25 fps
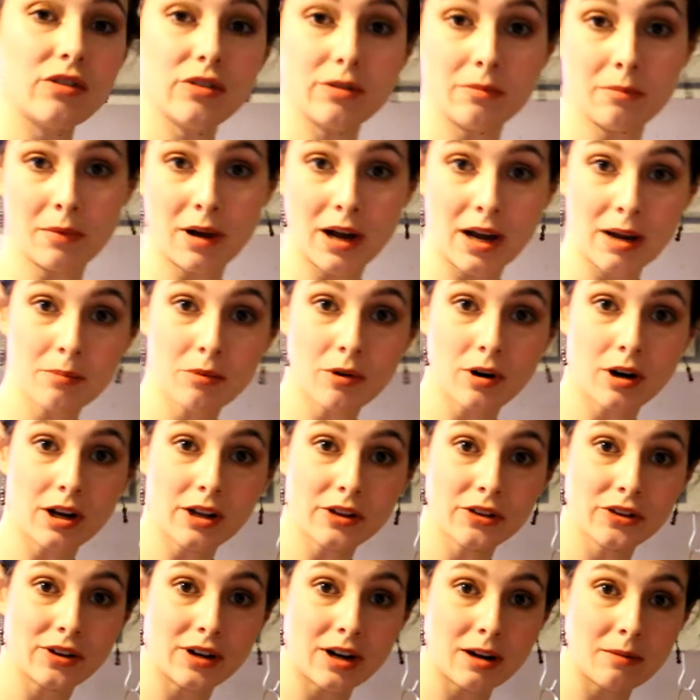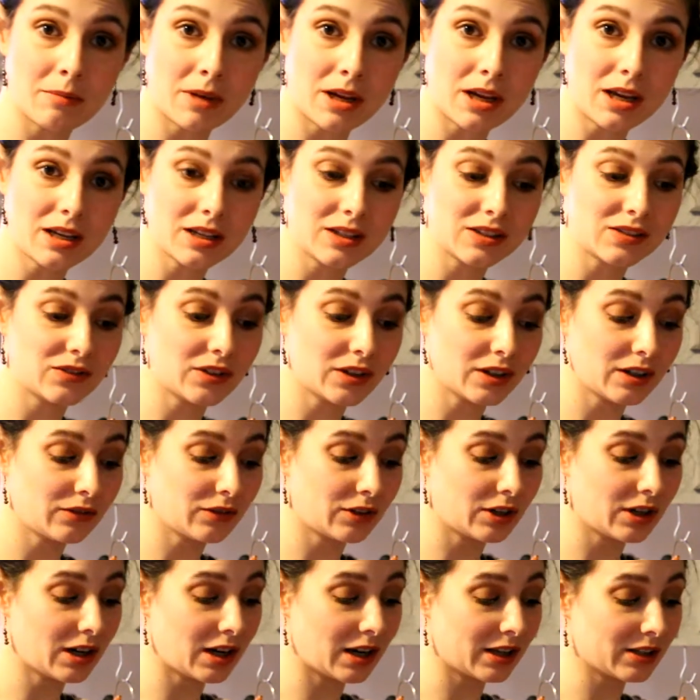that my broth that I make is very,
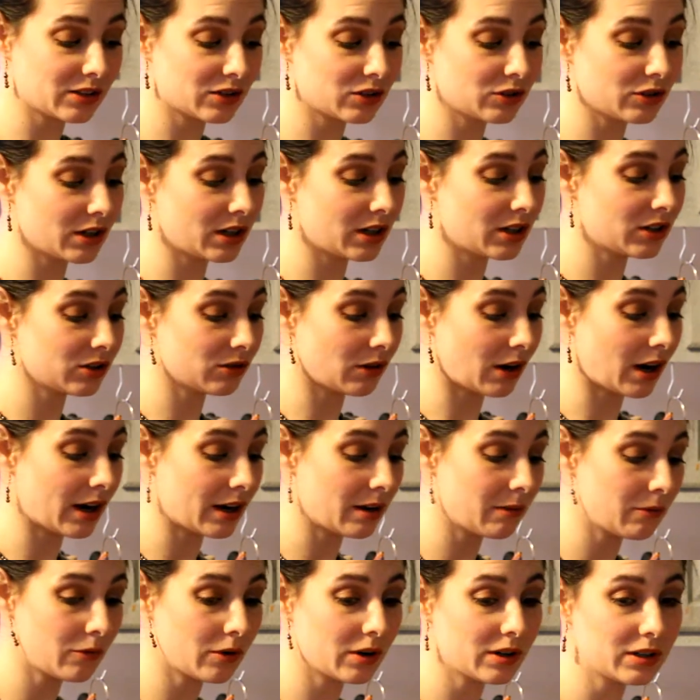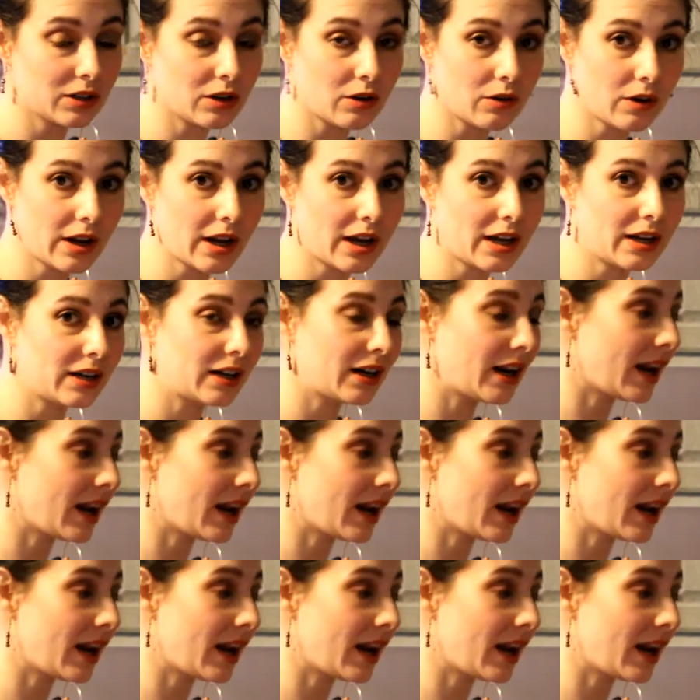very concentrated, so I am going to go ahead and